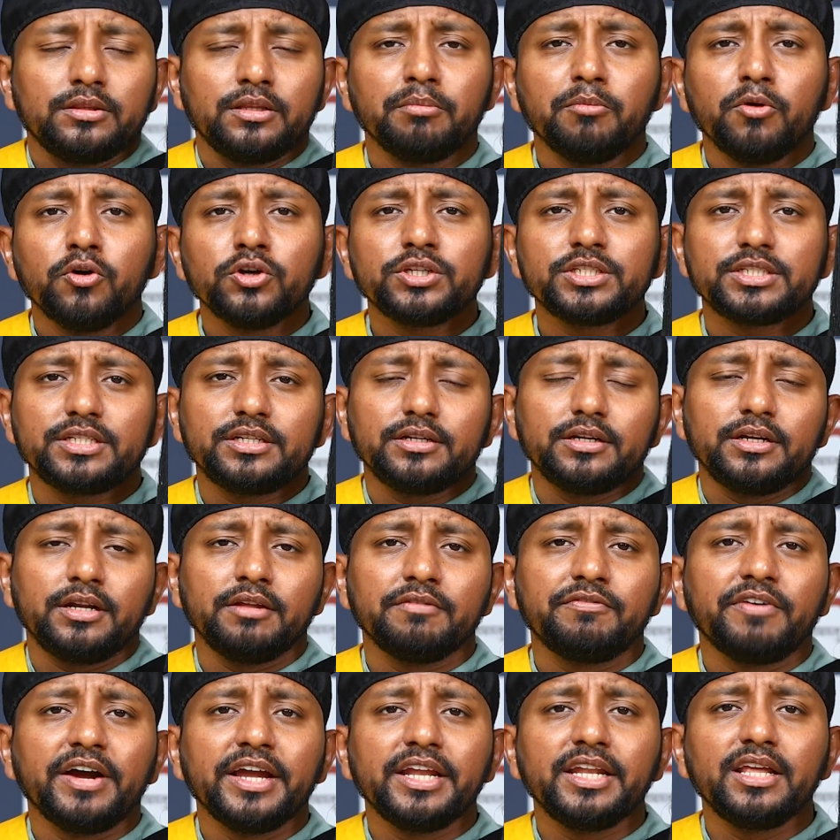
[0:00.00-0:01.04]
The most
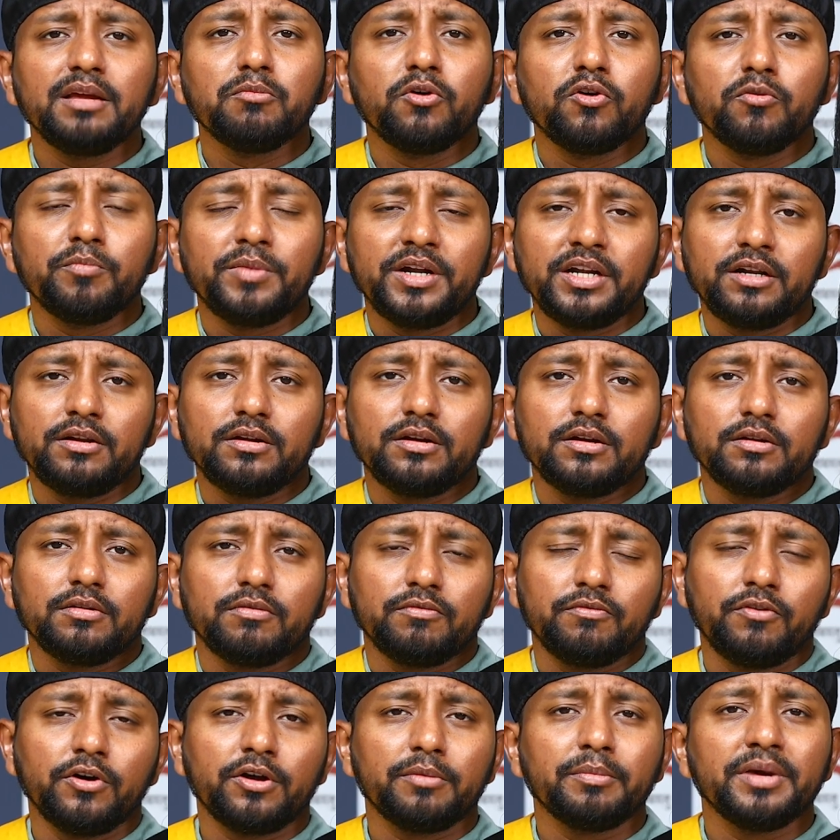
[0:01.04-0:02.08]
defining moment
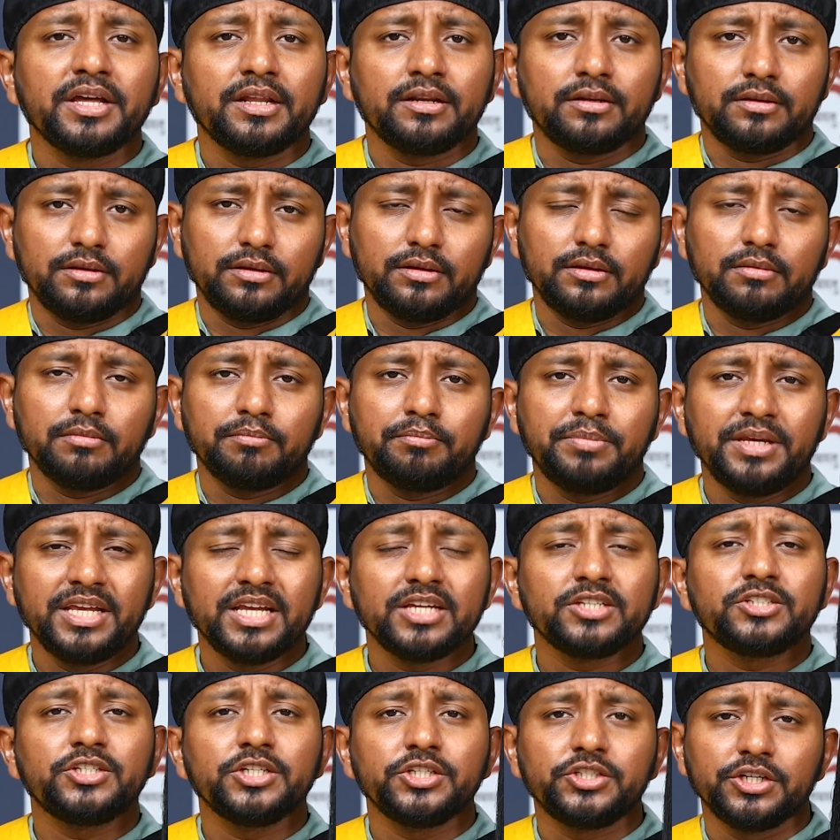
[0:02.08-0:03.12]
for my
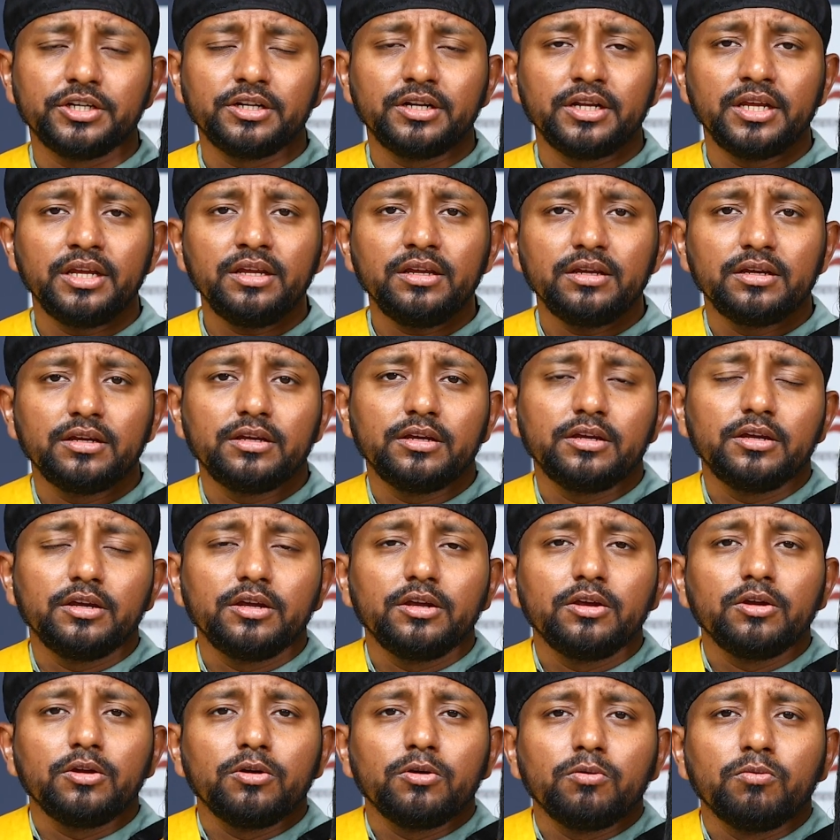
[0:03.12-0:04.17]
PhD journey
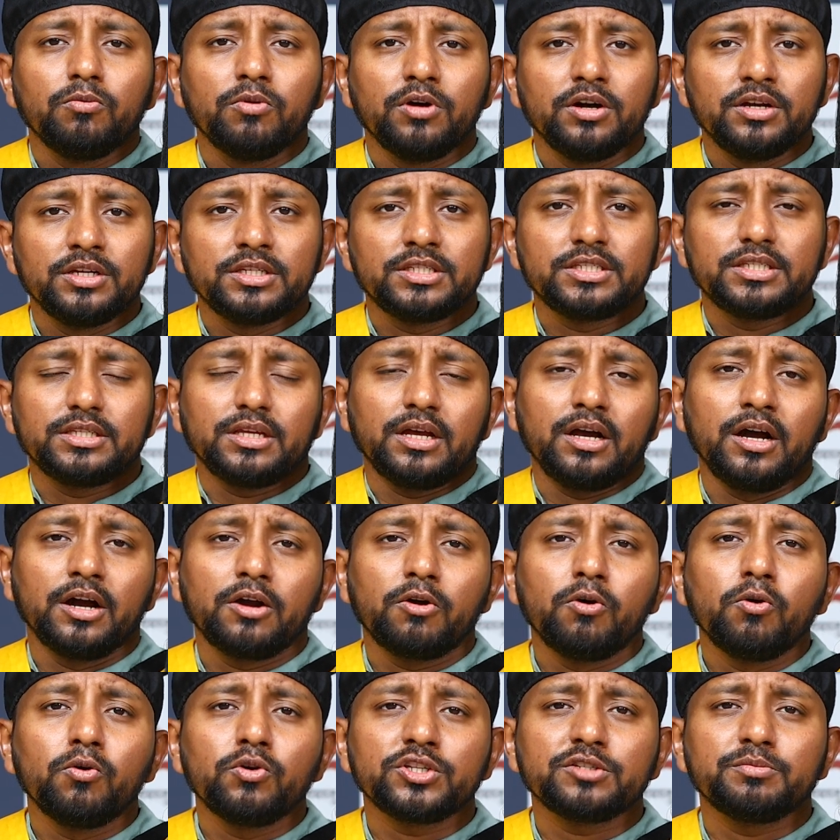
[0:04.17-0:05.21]
was a
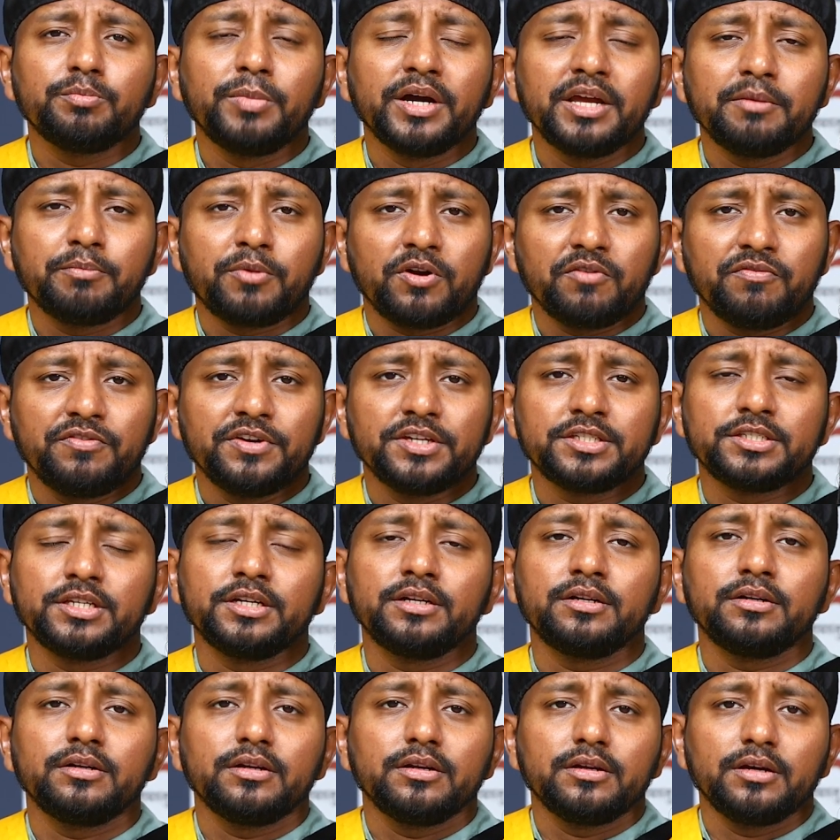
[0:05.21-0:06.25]
course by
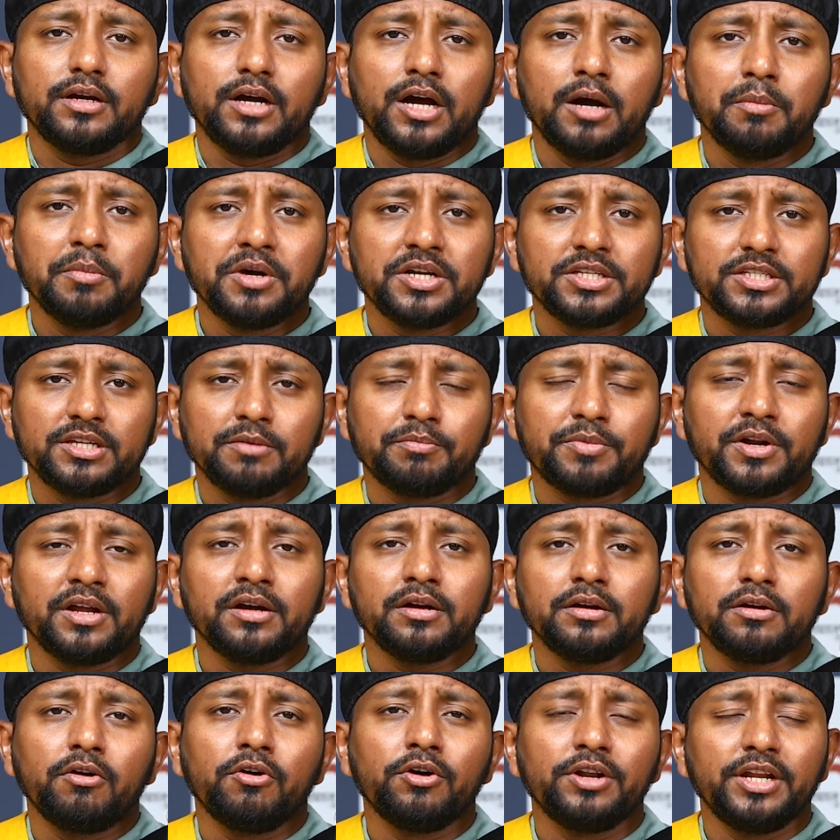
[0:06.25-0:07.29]
Professor Amar
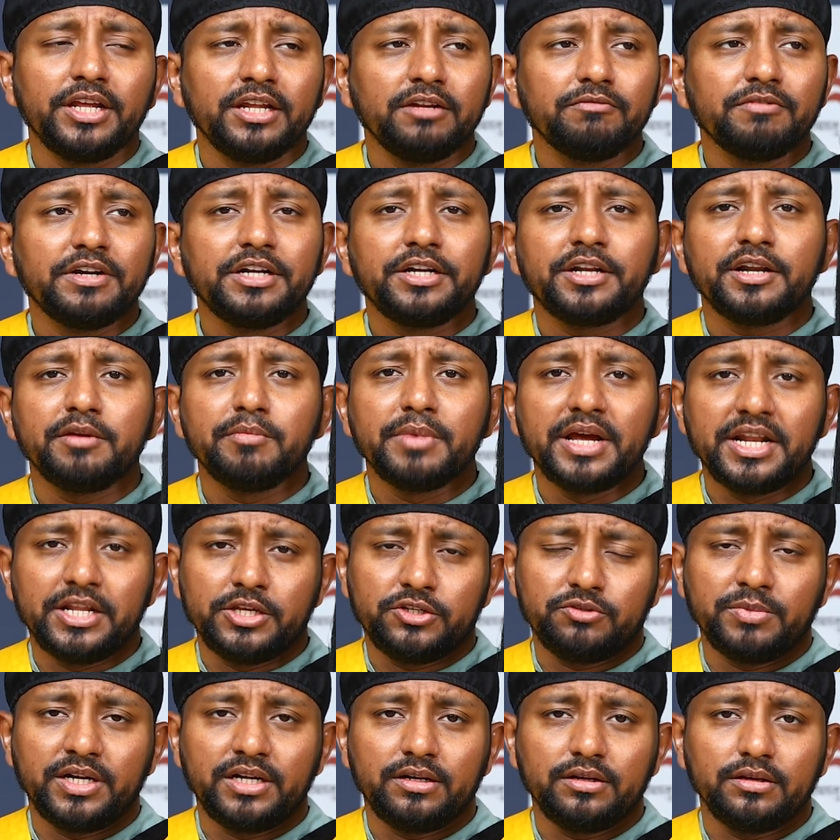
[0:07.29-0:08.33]
Sapra on inventory
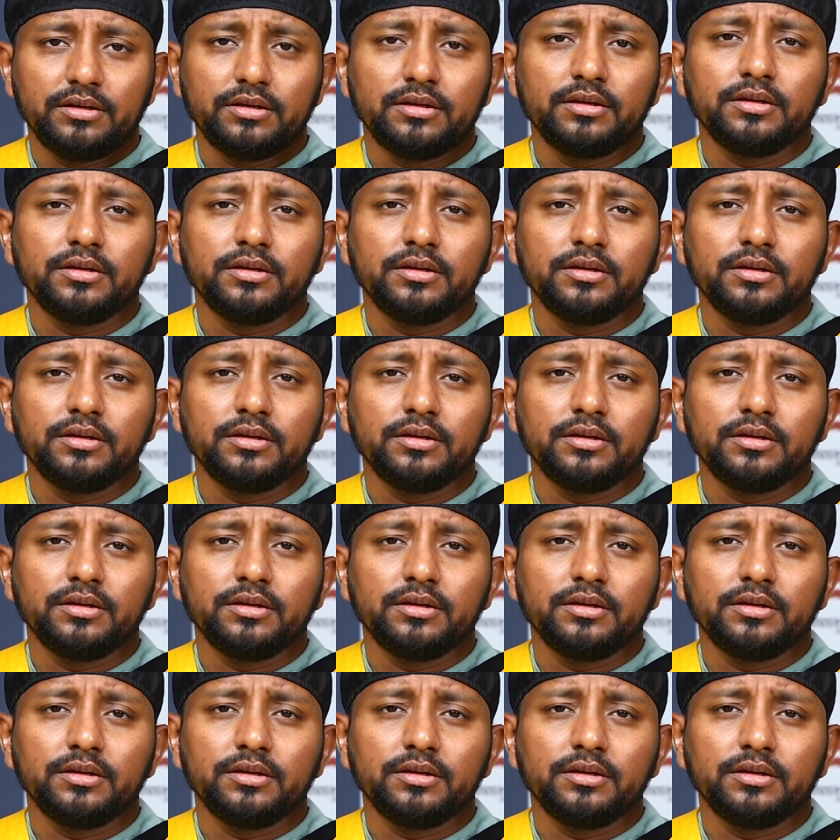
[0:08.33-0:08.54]
management.